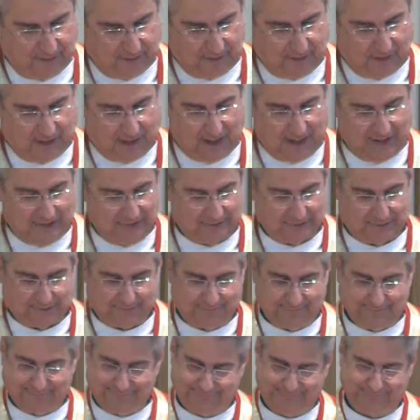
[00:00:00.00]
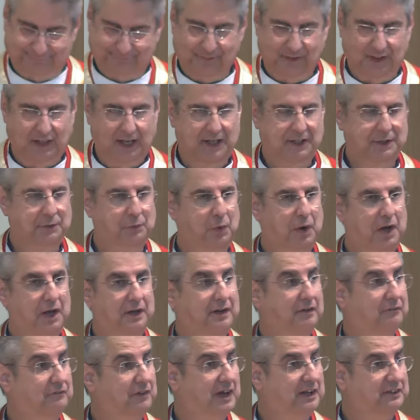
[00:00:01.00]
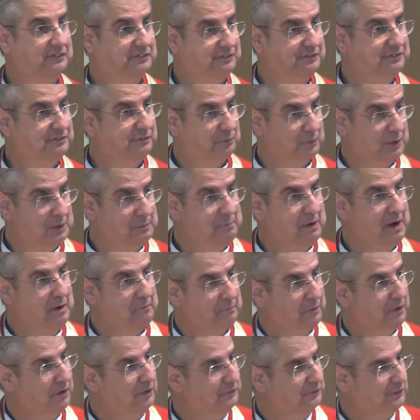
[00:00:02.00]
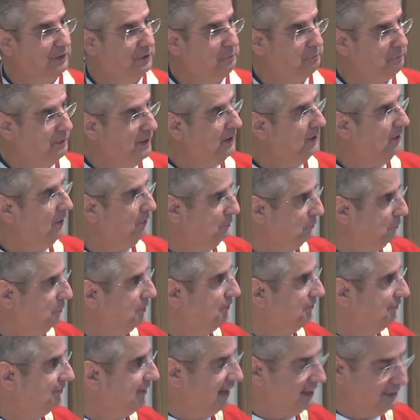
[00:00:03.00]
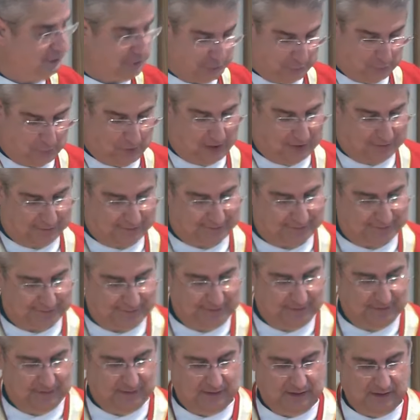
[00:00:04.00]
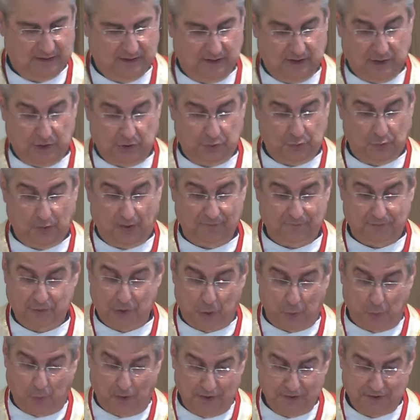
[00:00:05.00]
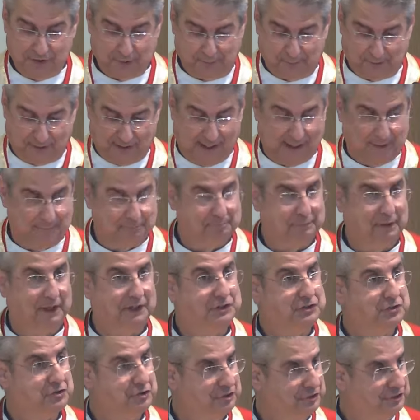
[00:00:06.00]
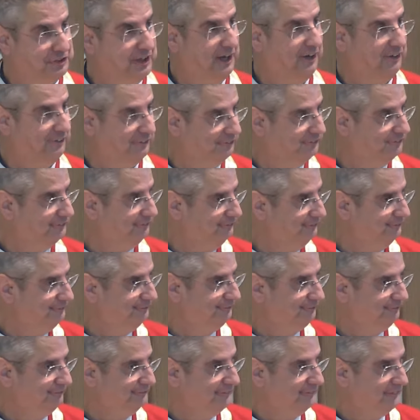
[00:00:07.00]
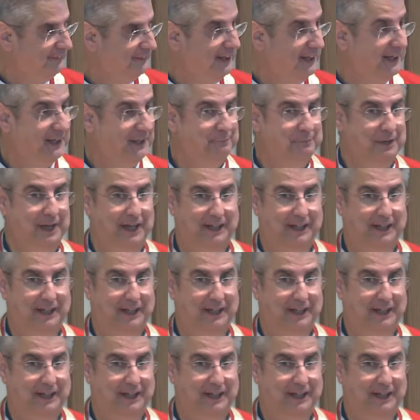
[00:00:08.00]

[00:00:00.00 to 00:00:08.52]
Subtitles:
As any one of us remembers, our parent would say to us, you have no one to blame but yourself. Amen?